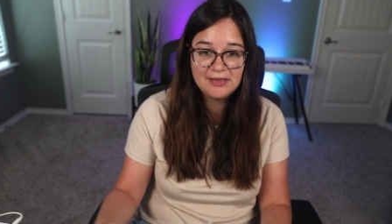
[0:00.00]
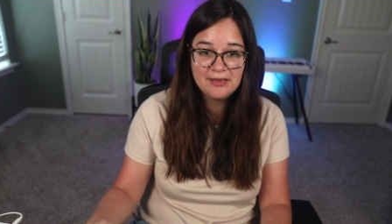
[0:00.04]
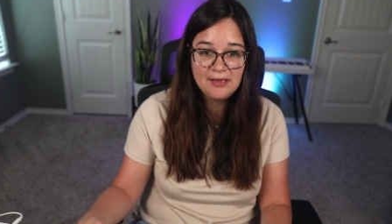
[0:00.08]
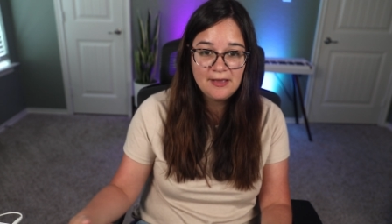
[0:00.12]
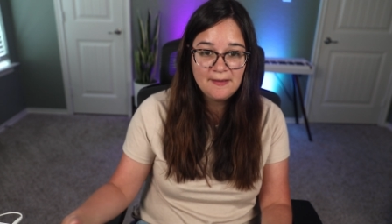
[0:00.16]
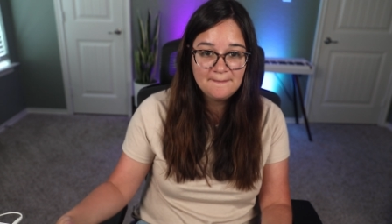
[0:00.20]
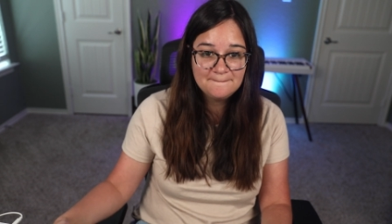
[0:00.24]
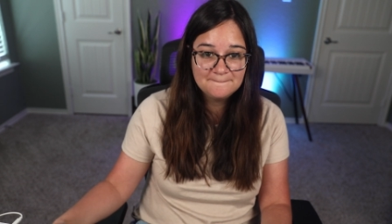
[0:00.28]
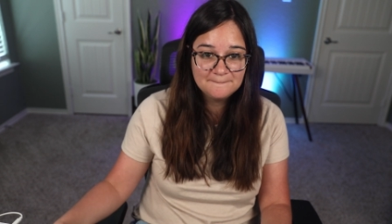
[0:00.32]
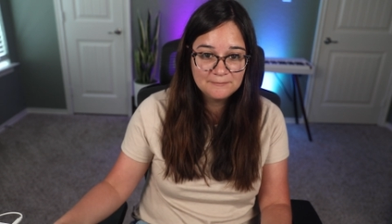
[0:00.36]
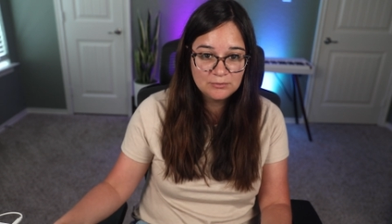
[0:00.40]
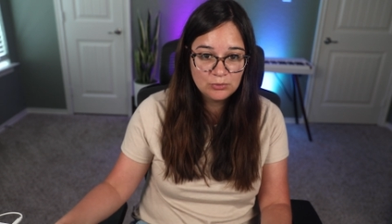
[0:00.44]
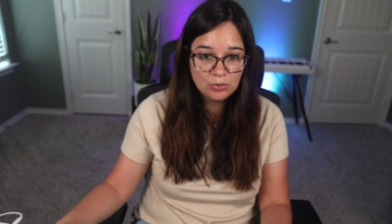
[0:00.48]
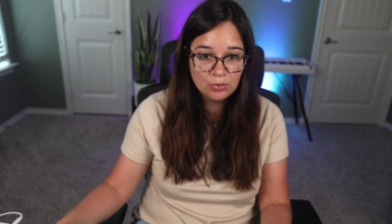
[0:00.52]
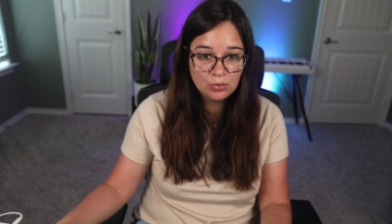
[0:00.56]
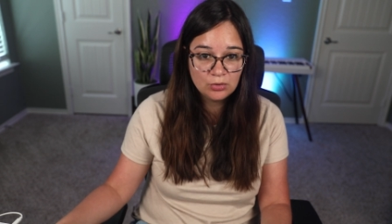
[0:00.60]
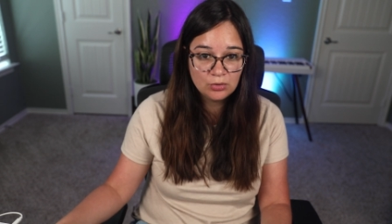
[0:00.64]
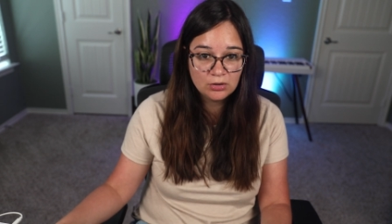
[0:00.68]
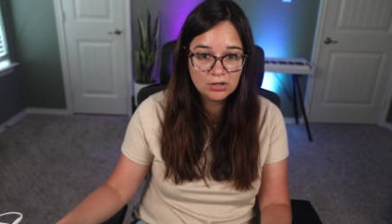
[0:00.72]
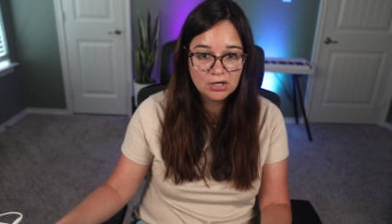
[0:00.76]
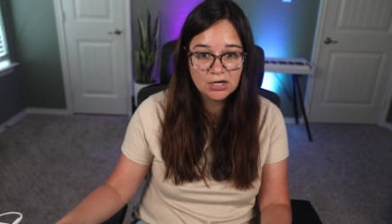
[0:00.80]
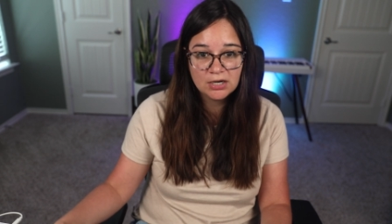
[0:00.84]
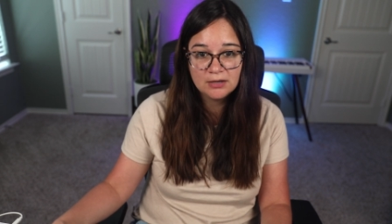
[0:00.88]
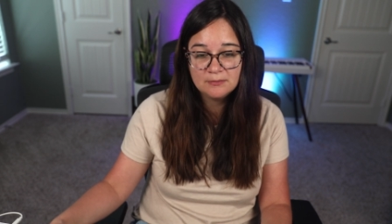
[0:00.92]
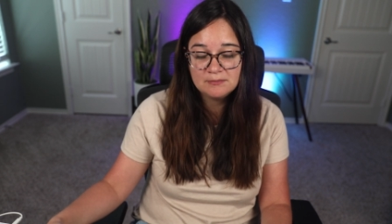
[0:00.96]

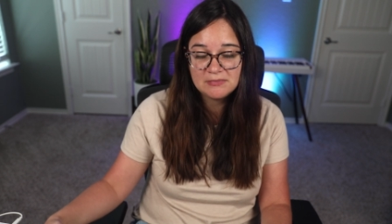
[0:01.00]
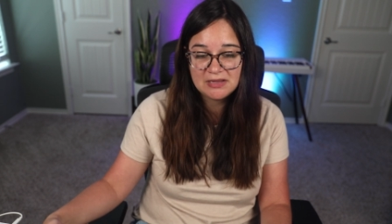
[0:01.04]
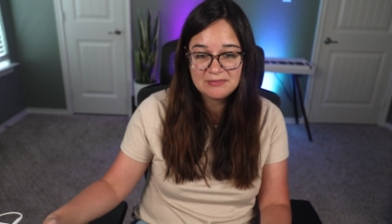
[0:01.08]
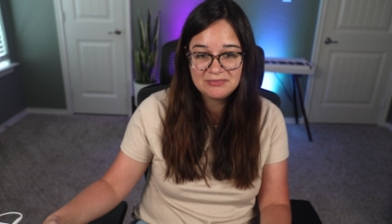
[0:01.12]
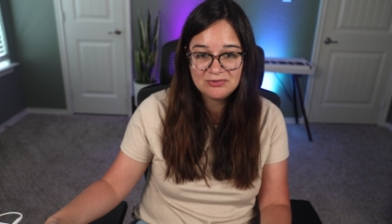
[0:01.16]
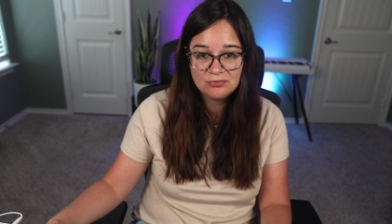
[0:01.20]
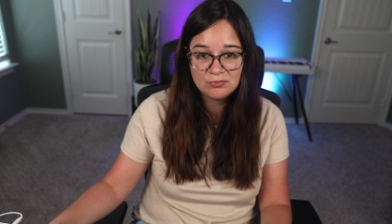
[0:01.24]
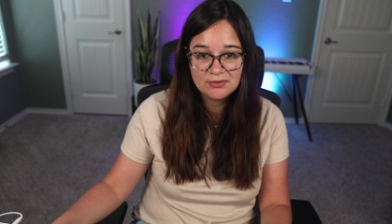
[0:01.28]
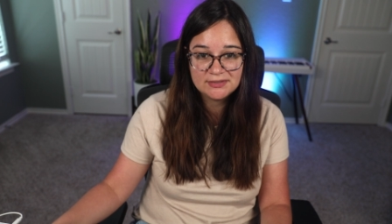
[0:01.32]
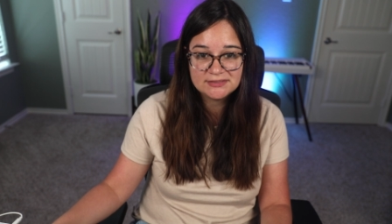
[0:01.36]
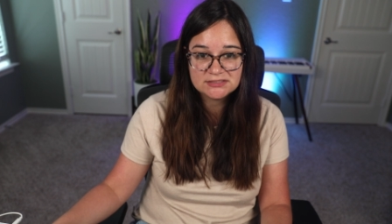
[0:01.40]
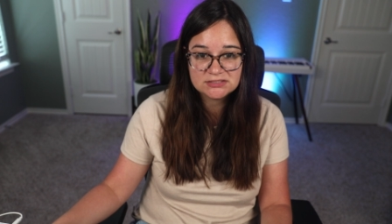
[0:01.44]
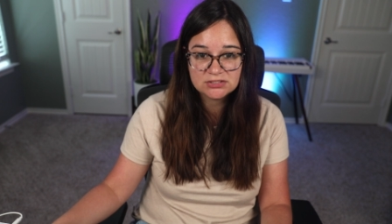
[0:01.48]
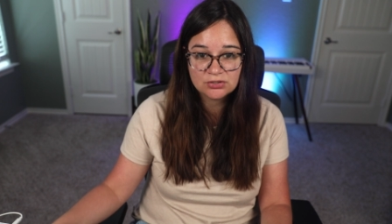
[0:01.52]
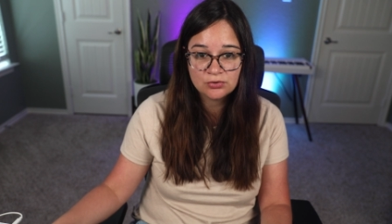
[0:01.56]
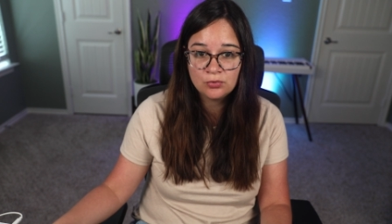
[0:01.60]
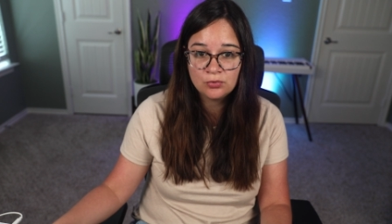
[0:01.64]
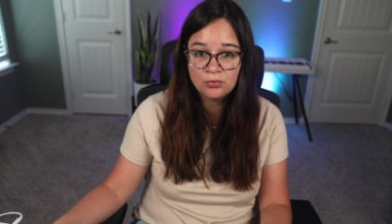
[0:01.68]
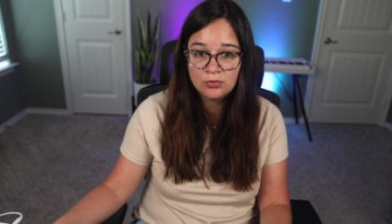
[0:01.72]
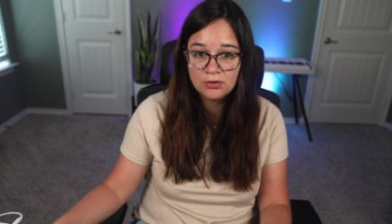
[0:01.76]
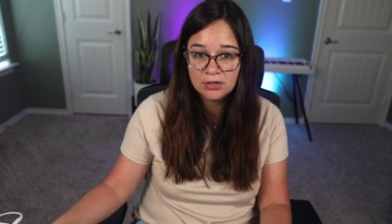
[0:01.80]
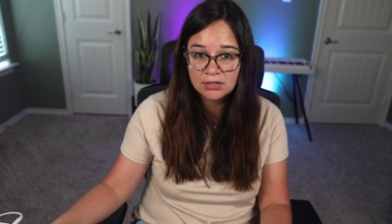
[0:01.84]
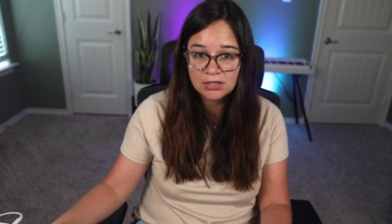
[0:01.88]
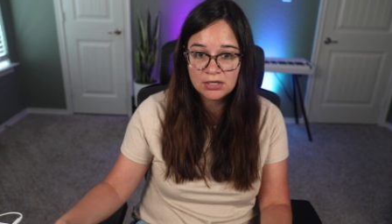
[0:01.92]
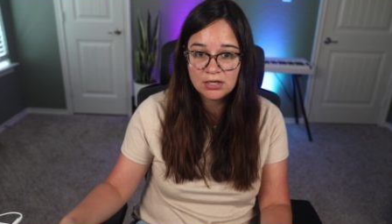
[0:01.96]
more, maybe once a
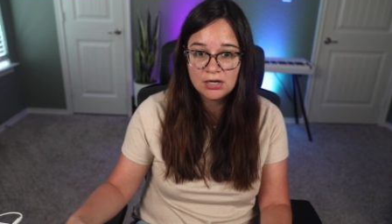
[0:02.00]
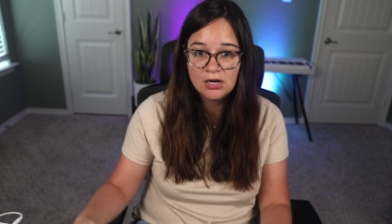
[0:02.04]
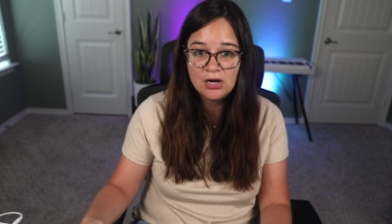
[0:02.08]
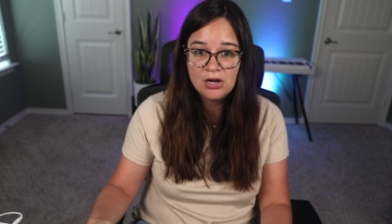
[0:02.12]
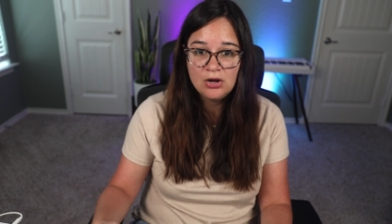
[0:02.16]
quarter,